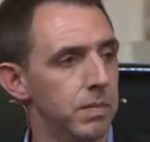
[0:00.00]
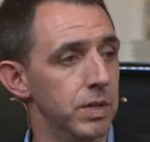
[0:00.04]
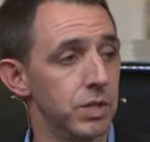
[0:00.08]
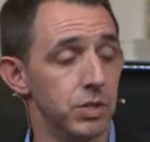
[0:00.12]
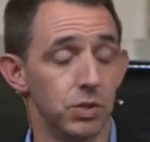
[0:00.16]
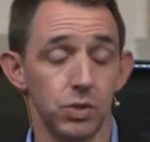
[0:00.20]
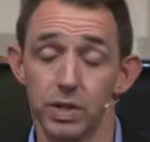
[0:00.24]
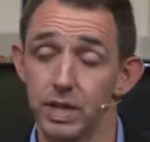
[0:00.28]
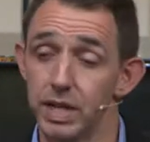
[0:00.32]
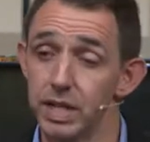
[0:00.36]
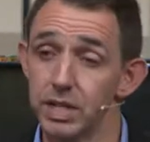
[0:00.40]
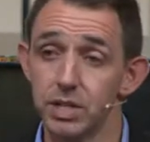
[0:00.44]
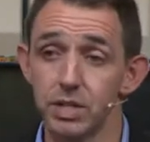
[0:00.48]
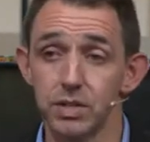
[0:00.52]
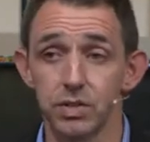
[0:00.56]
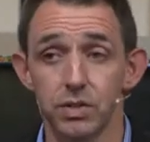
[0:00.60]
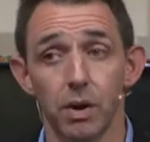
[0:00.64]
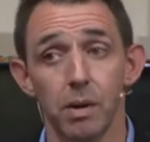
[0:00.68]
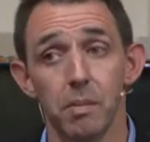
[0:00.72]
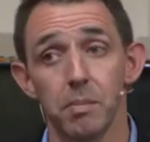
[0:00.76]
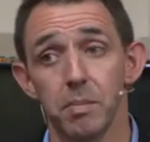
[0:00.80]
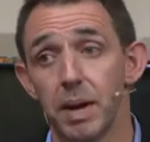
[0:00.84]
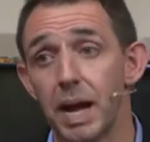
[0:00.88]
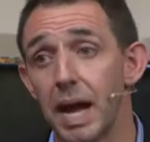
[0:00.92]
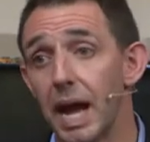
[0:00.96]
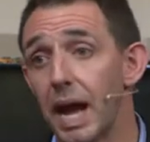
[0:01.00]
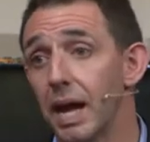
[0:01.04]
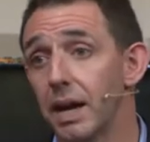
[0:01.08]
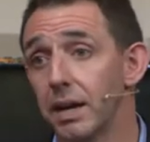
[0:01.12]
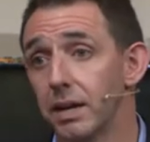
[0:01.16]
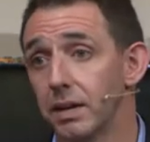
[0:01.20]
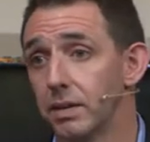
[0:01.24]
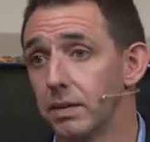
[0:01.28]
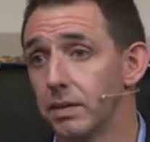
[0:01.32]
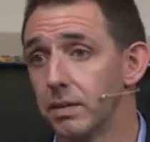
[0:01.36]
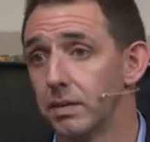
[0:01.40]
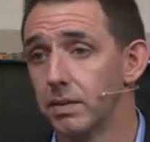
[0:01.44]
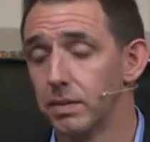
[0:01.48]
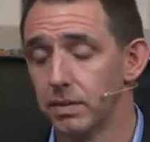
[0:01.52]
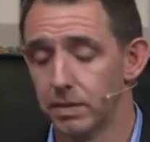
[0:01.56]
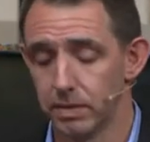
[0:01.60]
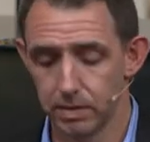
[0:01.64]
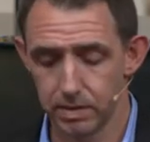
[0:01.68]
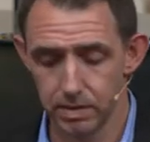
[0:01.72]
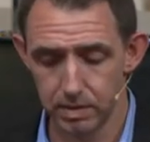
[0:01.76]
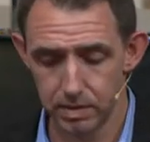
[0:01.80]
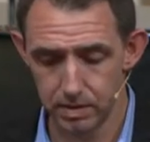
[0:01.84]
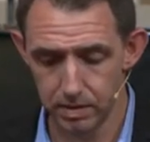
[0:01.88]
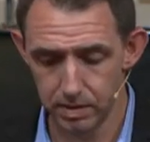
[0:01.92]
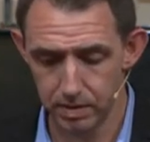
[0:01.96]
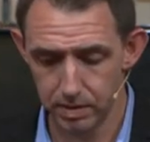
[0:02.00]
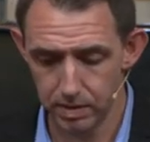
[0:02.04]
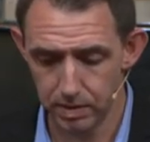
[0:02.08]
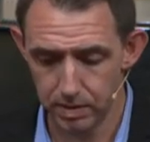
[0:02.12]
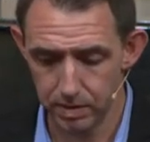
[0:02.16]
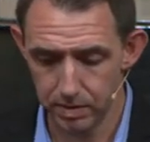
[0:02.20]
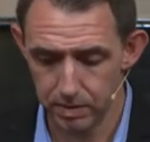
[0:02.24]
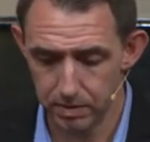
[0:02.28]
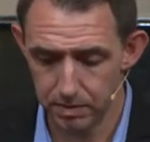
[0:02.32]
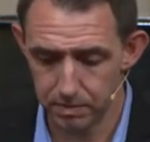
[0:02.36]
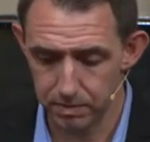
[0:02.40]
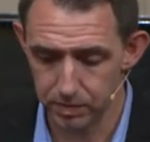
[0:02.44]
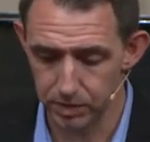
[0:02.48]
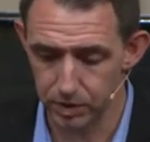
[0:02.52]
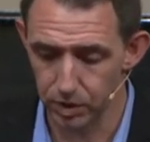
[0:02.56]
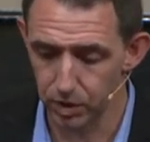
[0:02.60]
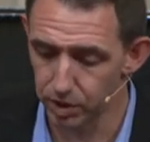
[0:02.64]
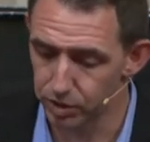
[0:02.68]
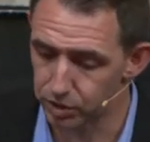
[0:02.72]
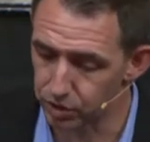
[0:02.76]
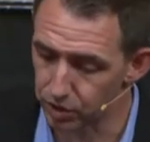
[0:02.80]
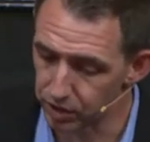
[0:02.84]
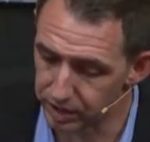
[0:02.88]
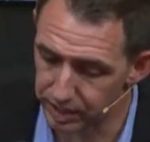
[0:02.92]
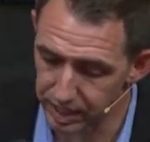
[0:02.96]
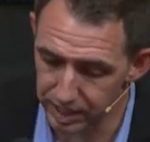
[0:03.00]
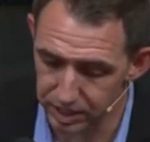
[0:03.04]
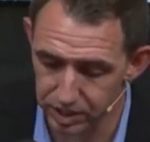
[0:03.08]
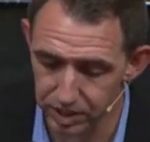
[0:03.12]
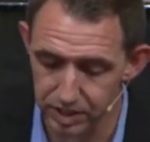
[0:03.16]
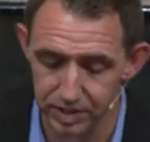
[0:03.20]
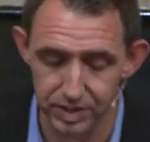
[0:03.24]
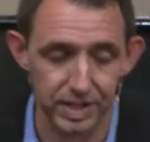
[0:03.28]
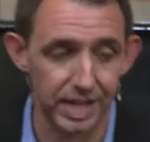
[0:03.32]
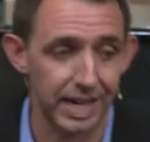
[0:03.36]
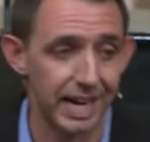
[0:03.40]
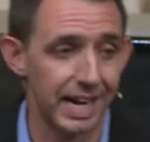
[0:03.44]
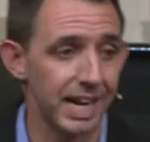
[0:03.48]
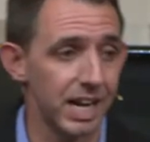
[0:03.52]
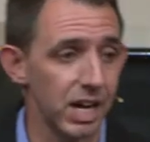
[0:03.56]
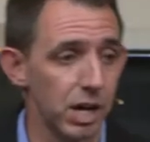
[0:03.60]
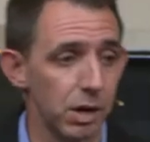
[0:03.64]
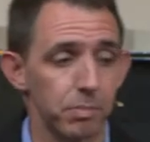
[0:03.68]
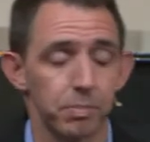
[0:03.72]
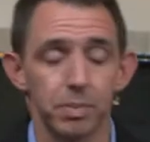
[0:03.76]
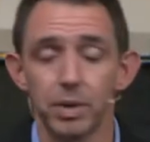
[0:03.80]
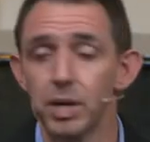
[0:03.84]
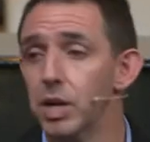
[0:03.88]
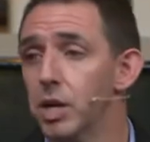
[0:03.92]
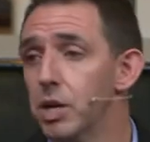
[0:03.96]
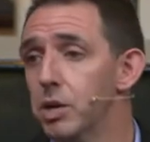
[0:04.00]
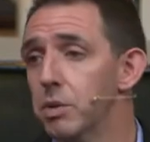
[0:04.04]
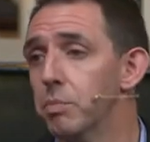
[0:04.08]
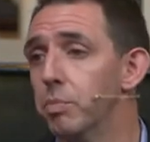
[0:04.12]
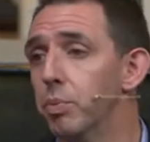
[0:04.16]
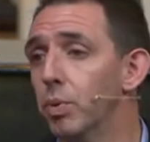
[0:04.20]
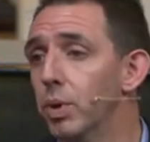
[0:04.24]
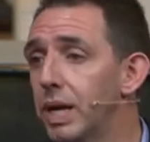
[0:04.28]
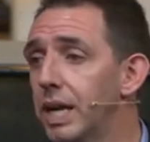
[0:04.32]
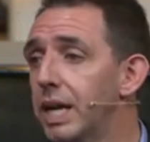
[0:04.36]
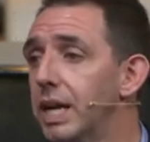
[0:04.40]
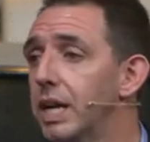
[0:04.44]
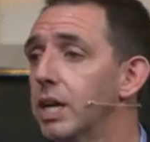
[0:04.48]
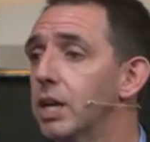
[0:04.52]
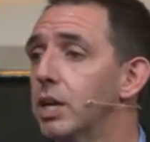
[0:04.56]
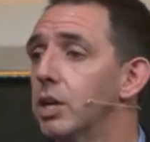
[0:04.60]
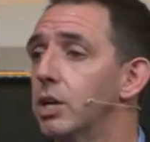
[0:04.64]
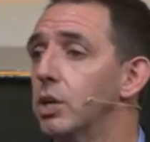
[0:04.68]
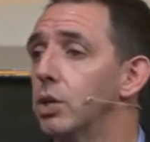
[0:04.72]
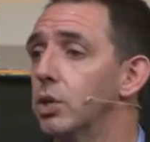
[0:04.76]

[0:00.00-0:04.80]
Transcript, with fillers: And traditions aren't bad. There are traditions that help bring